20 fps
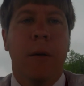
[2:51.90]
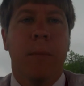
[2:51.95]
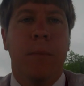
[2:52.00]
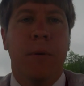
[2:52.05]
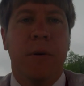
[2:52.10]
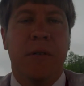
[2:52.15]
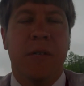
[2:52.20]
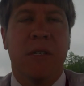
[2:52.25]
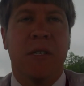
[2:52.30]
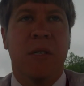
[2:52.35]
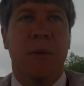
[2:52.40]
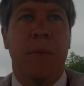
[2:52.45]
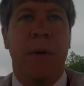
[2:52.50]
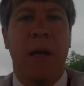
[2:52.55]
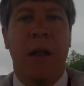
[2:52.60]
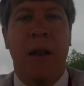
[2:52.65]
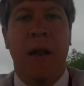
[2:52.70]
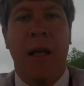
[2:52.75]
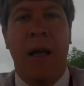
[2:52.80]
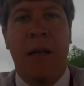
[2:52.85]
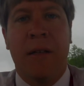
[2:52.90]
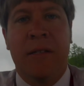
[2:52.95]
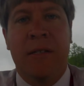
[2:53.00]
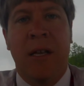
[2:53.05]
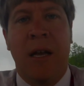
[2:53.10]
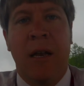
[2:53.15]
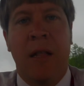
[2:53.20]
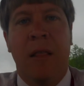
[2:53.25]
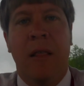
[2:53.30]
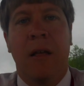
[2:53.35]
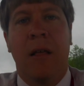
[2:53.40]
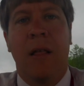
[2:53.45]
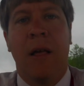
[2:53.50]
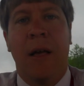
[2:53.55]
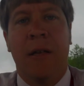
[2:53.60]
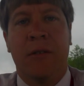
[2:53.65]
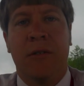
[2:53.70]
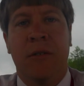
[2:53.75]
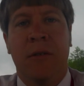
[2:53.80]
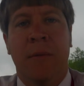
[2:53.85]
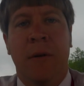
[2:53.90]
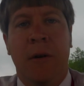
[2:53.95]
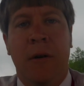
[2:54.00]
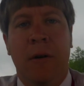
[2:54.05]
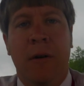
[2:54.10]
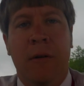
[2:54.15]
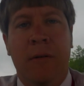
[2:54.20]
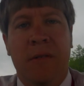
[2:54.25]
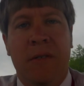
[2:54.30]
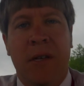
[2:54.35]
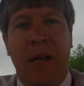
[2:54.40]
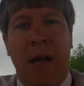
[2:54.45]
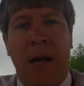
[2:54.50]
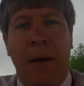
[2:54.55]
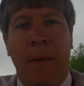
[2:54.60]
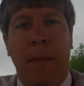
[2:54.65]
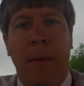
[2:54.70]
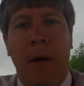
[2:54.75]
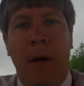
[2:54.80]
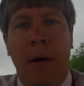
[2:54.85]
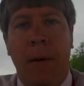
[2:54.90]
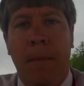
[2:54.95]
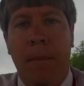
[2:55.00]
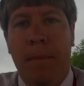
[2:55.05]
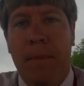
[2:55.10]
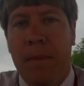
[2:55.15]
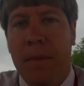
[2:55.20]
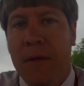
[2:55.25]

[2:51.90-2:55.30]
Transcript: participated outside of the classroom on her own time.